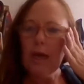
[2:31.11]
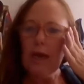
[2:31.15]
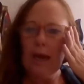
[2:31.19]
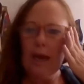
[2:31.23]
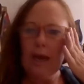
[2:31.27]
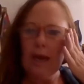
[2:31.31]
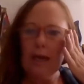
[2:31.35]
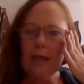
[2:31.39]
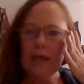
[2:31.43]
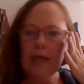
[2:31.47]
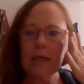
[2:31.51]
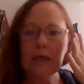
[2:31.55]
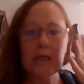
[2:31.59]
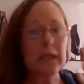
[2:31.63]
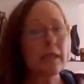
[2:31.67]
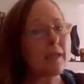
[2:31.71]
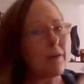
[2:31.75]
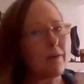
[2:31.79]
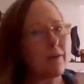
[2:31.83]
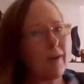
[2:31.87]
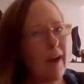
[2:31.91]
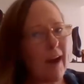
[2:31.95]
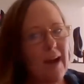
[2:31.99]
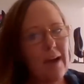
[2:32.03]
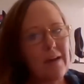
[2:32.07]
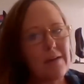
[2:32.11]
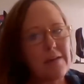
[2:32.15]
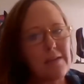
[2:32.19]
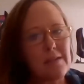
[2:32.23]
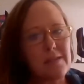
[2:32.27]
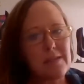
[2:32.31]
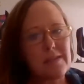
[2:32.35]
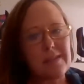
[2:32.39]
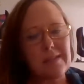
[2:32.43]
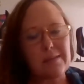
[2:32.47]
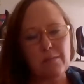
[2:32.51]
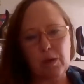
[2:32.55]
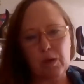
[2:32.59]
and clear out
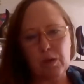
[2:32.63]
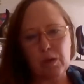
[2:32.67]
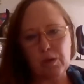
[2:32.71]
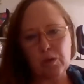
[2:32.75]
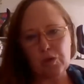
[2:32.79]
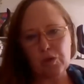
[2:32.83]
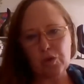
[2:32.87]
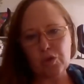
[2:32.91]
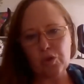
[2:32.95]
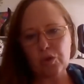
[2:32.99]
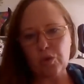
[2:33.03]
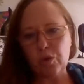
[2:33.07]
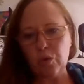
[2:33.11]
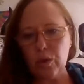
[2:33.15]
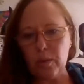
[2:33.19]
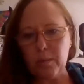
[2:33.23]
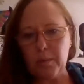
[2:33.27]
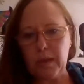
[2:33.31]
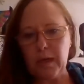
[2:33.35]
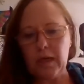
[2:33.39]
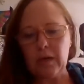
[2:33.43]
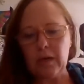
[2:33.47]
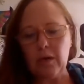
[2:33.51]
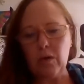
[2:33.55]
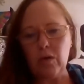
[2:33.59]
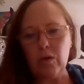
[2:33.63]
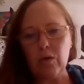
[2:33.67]
some old trauma,